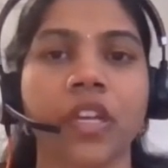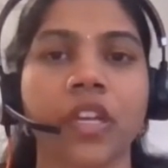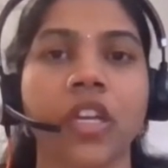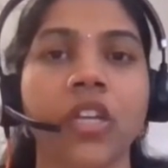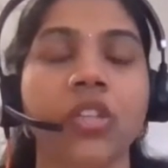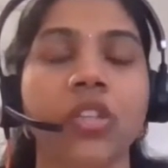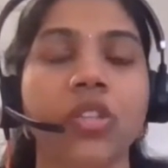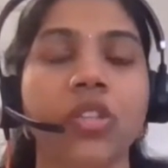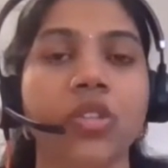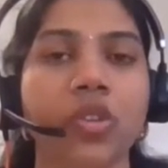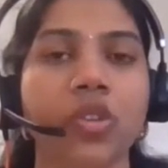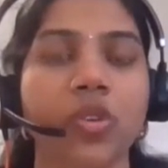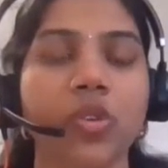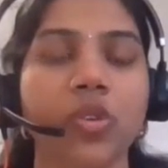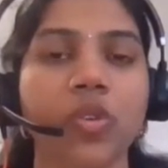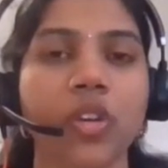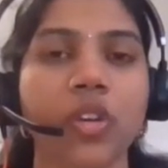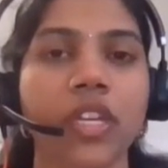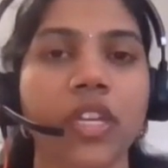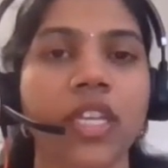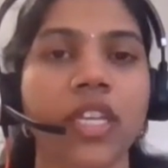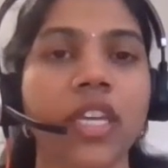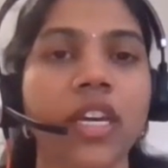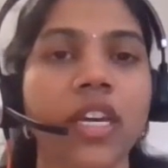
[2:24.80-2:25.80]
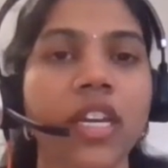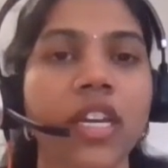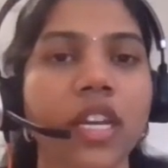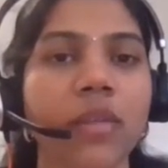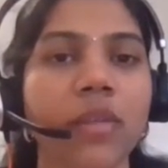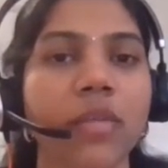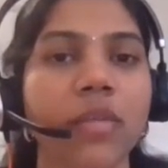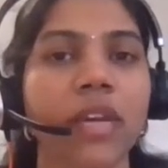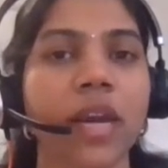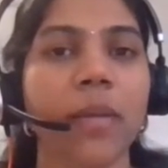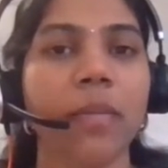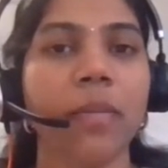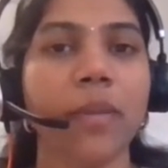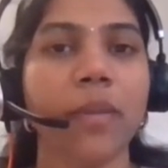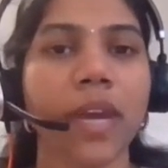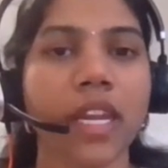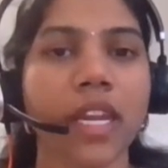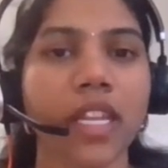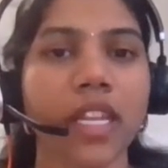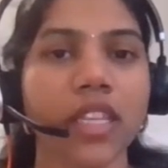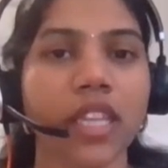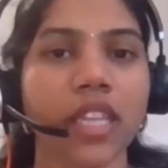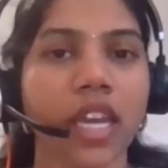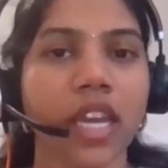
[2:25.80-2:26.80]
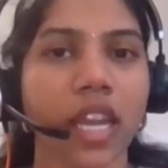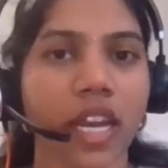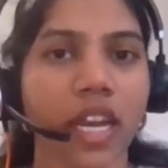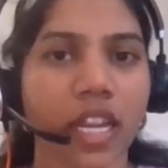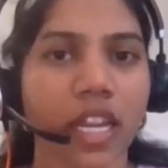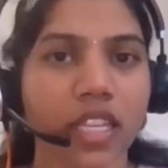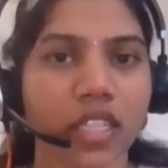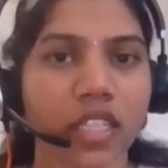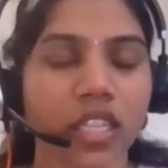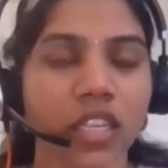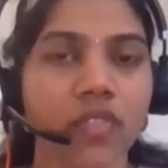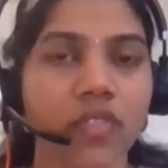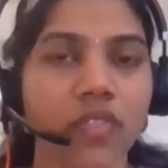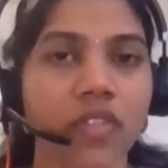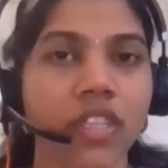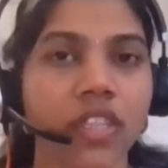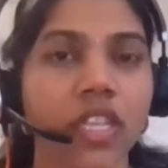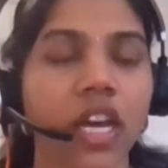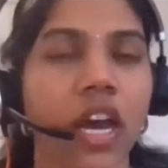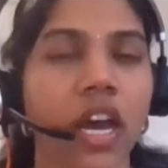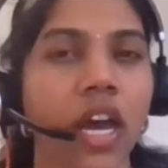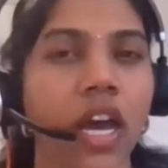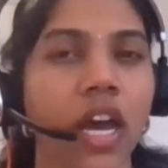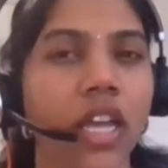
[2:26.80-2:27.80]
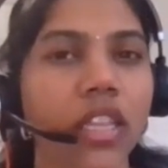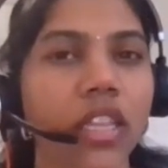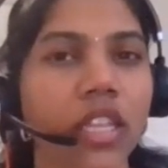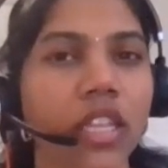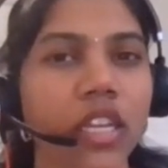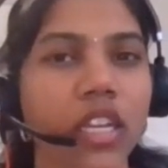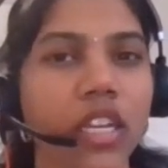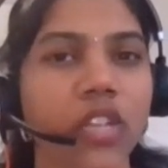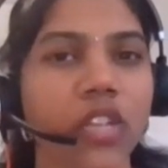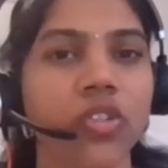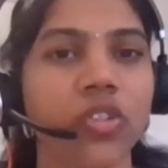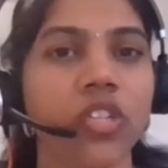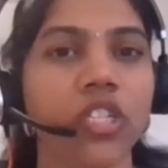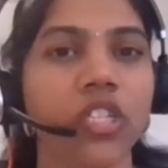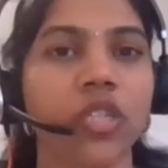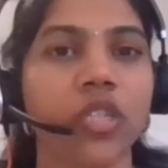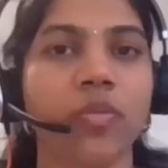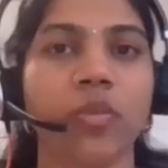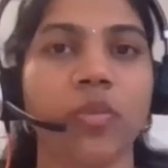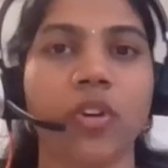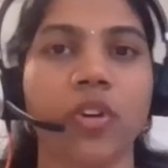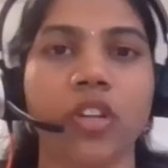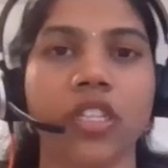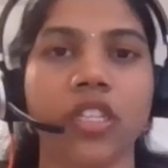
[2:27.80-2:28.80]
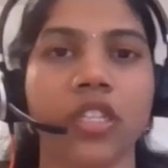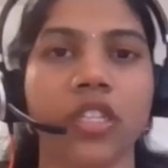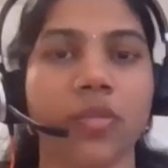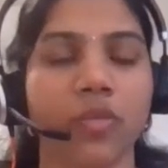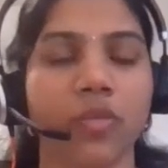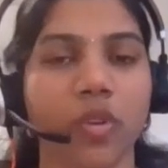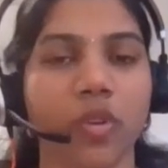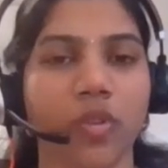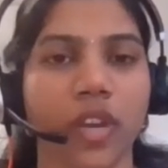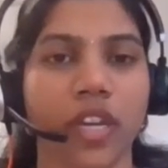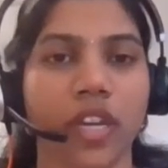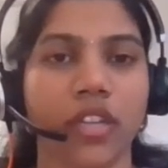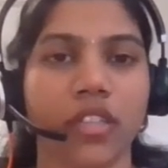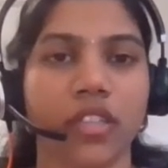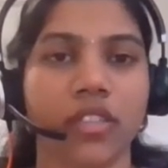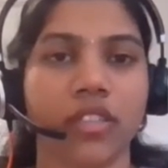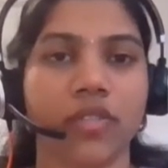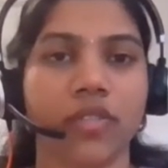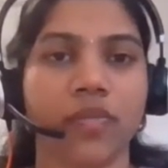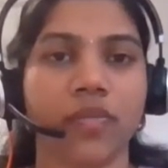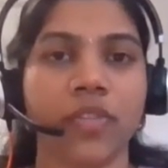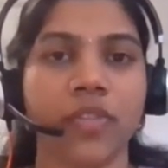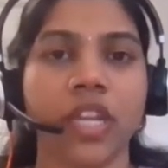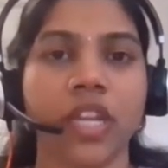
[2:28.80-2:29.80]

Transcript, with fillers: So here I am comparing the LIC with other insurance policy providers,